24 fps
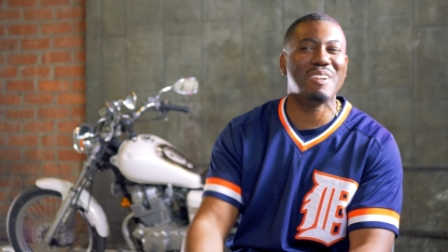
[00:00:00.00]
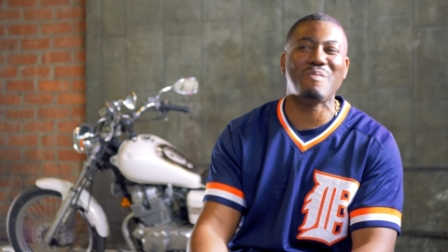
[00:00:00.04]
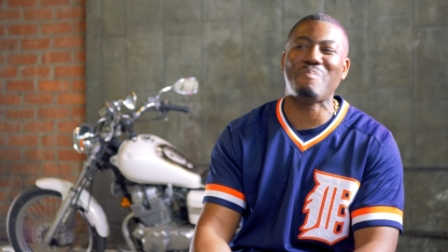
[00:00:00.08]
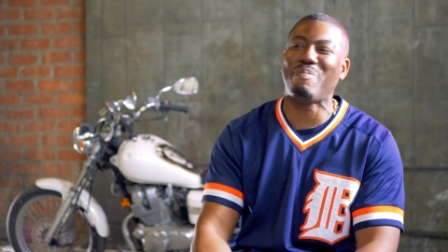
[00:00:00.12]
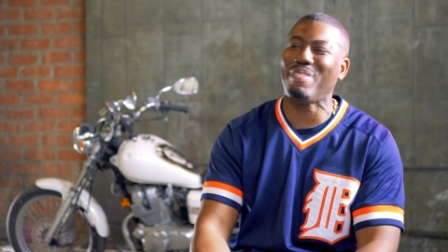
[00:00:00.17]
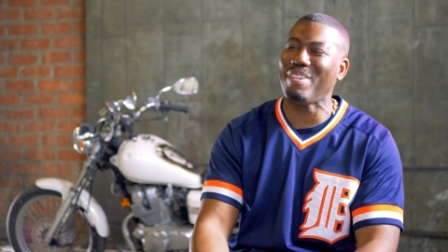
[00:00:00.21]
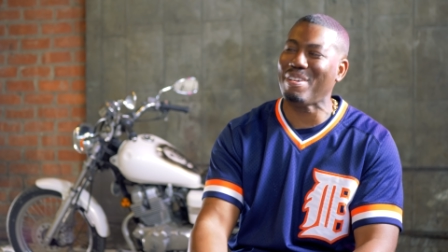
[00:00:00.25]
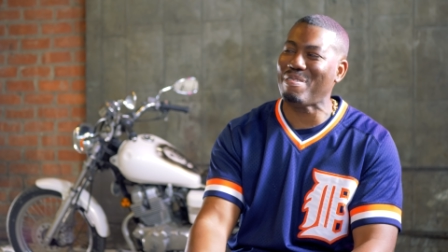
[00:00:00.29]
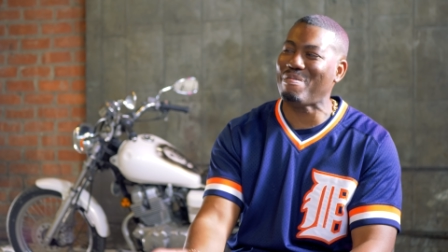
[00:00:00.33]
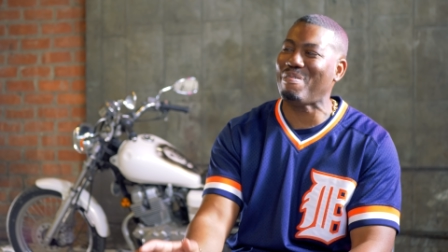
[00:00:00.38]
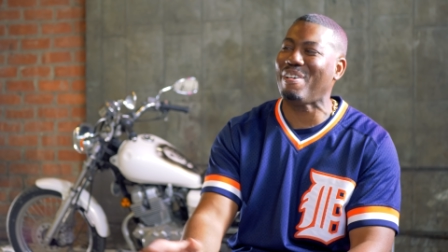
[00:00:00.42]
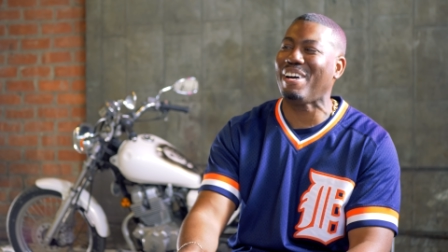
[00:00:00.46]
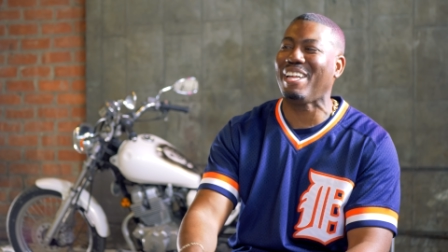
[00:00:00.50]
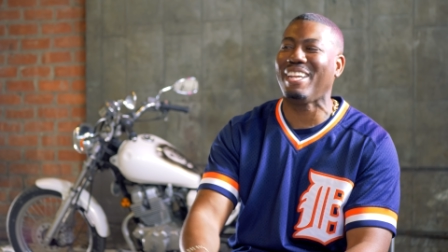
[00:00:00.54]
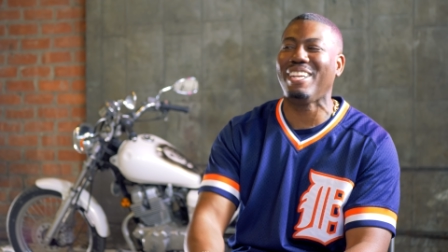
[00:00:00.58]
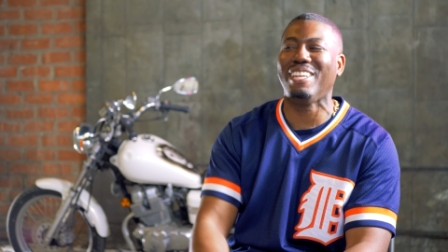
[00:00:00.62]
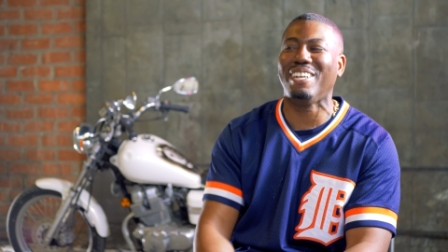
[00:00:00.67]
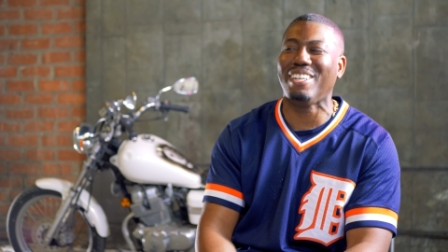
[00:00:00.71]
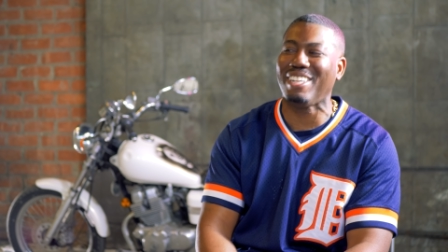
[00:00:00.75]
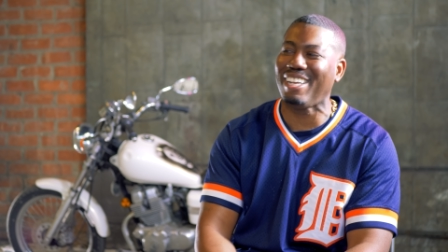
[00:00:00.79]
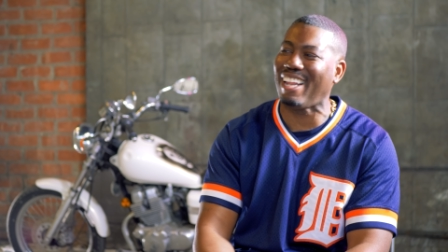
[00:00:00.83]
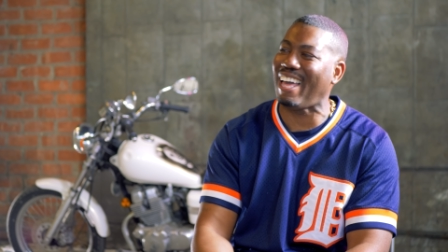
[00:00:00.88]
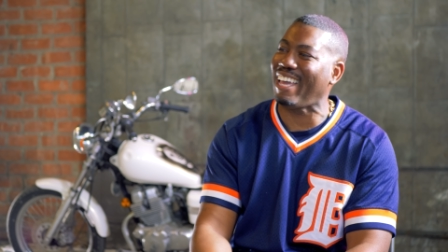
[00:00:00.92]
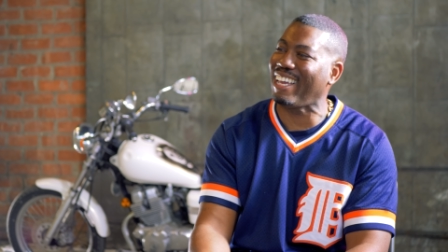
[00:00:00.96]
up being my
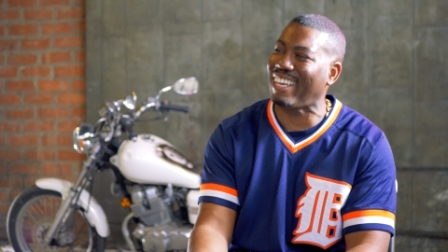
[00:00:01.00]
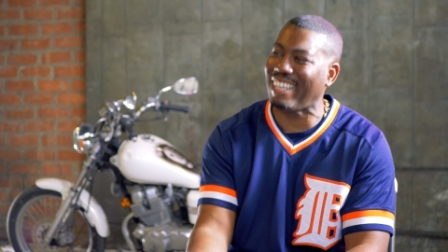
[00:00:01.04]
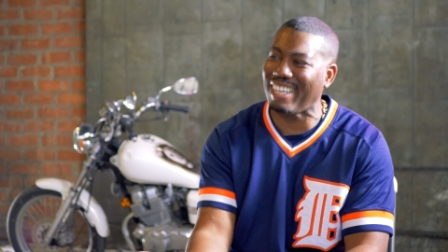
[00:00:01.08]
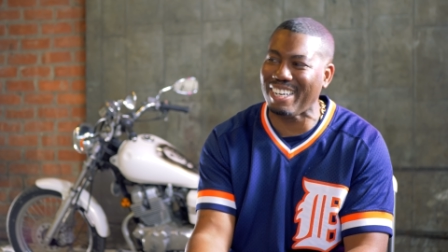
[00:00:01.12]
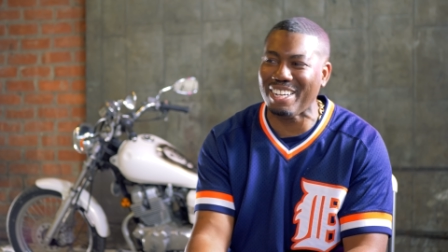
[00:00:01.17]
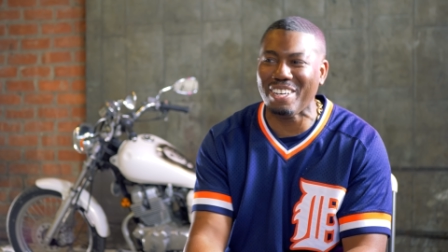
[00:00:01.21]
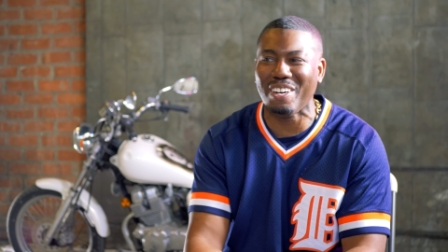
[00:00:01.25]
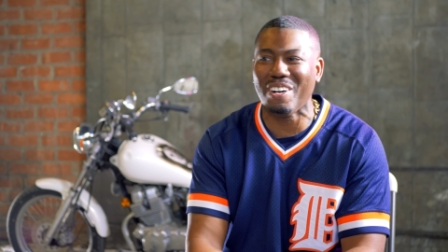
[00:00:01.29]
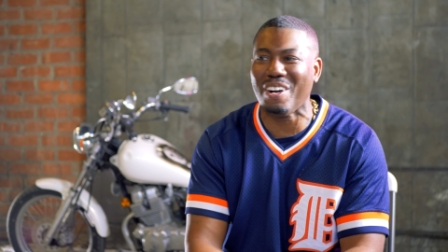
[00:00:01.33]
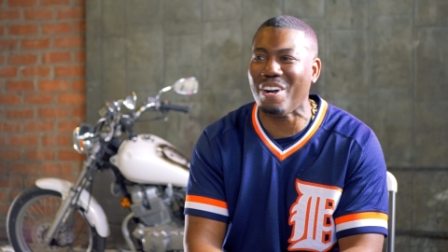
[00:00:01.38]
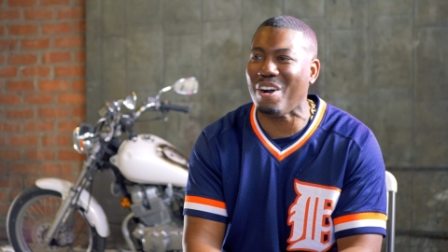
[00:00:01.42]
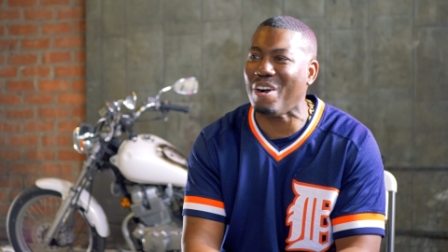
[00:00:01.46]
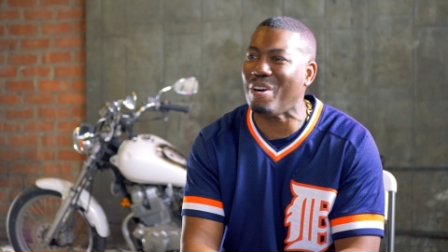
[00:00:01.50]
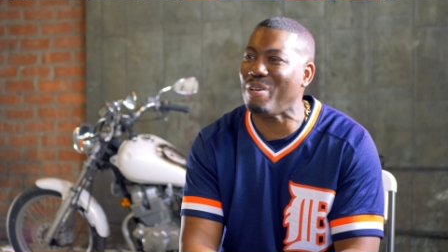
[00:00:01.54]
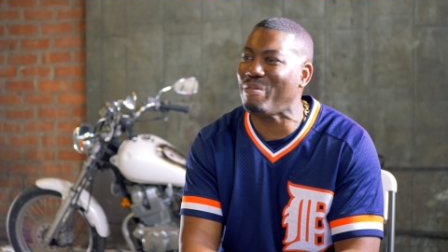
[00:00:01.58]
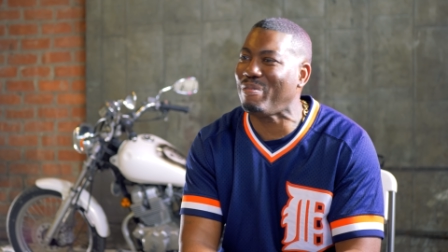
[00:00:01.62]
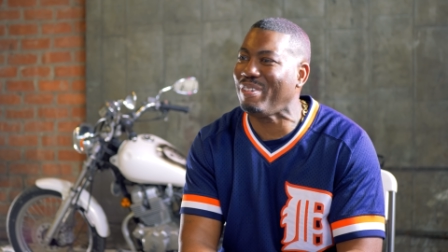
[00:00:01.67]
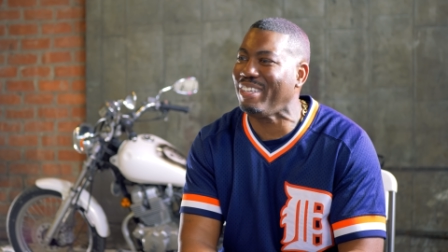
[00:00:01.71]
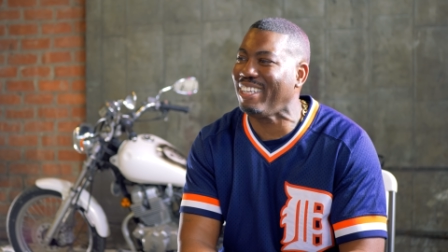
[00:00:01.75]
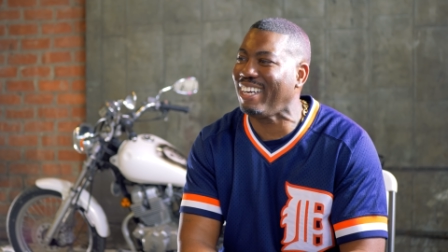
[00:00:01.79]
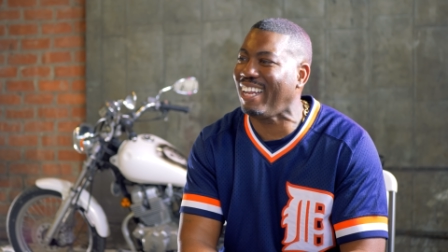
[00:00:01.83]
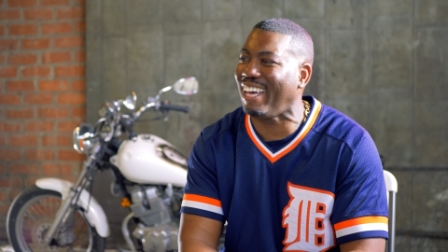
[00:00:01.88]
little, like a little homie.